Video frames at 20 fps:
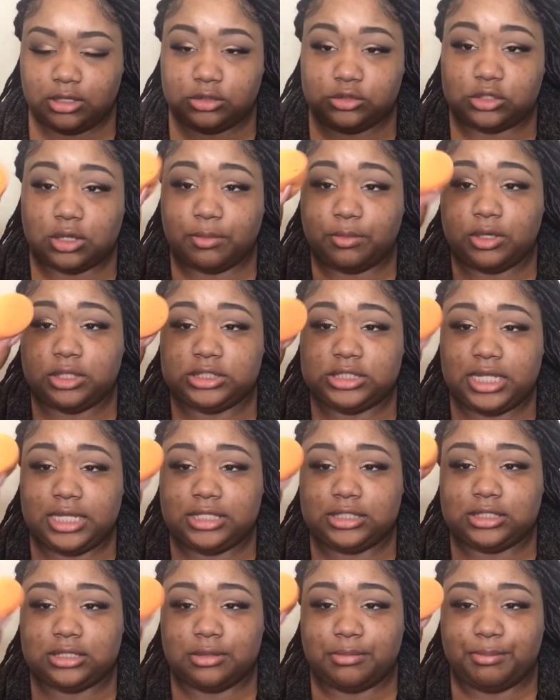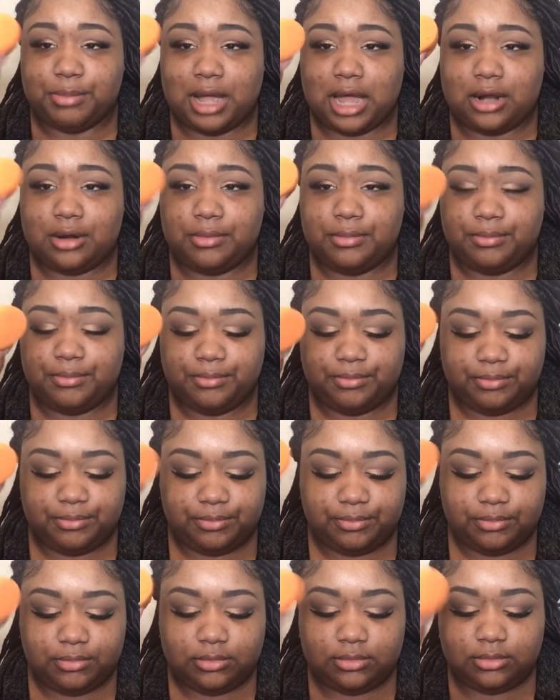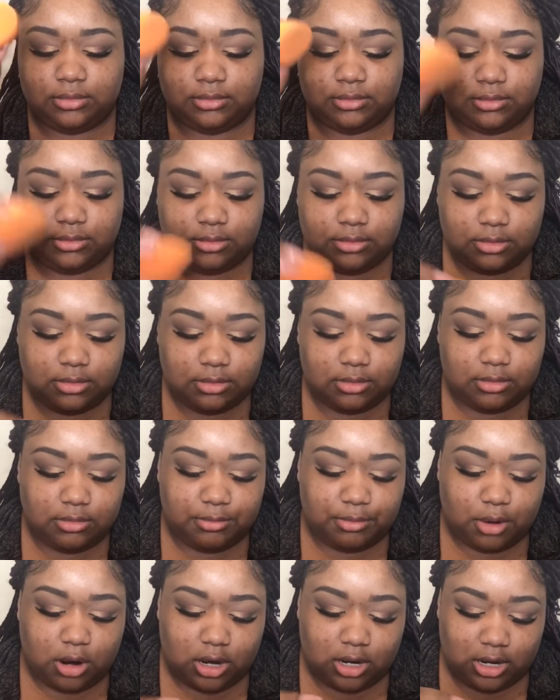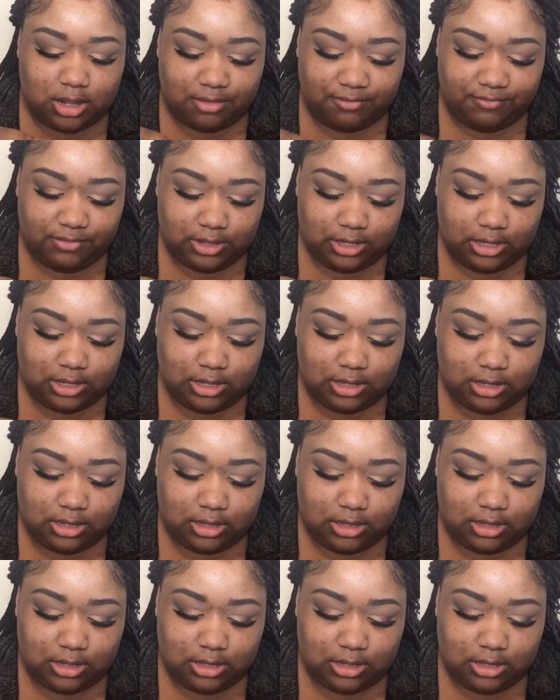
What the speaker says: So I'm gonna take the bottom part of it